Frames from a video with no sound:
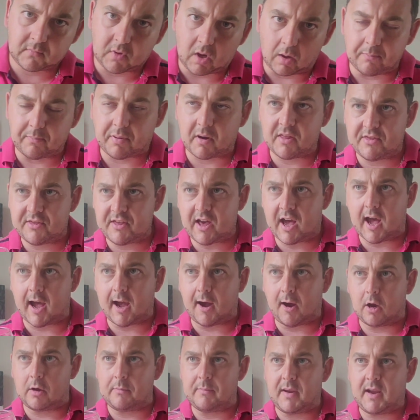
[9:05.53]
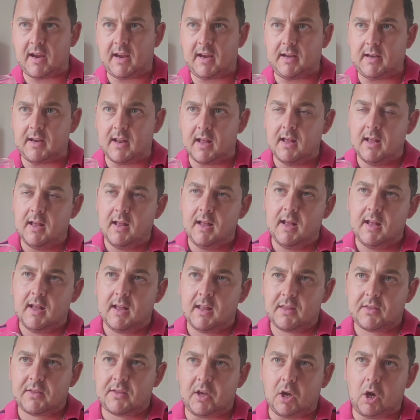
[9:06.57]
And by that, I mean
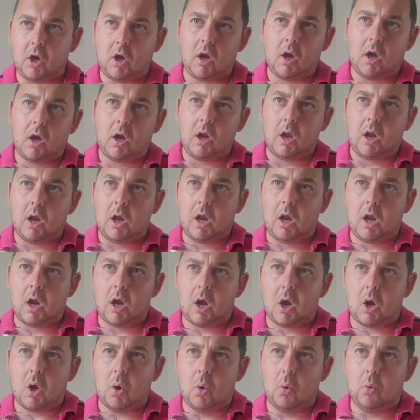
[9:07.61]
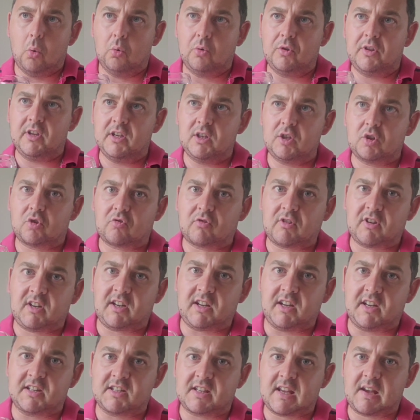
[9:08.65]
that all the
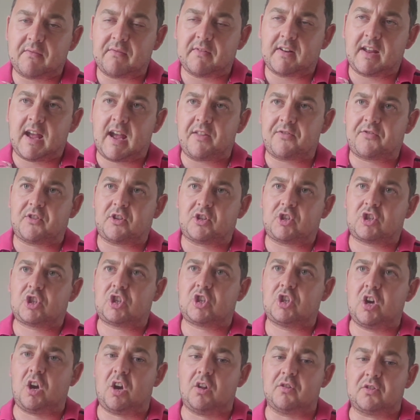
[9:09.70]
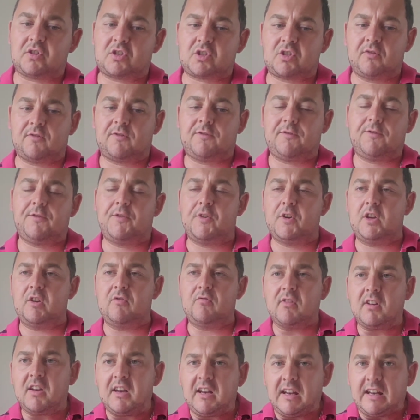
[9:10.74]
ingredients haven't had the chance to fully
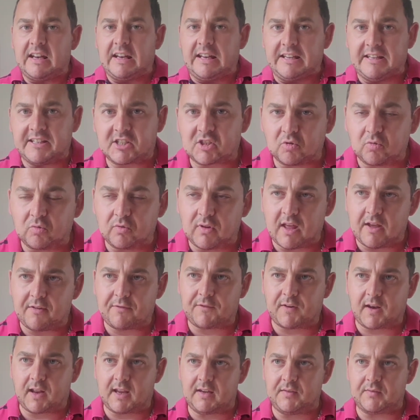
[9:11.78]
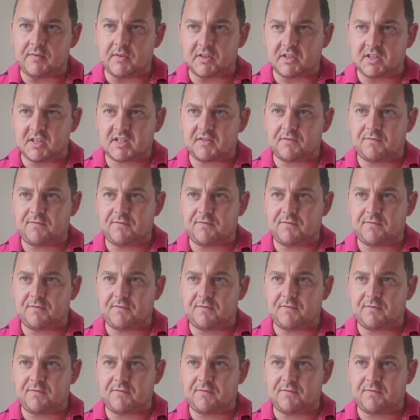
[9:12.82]
release all their flavours.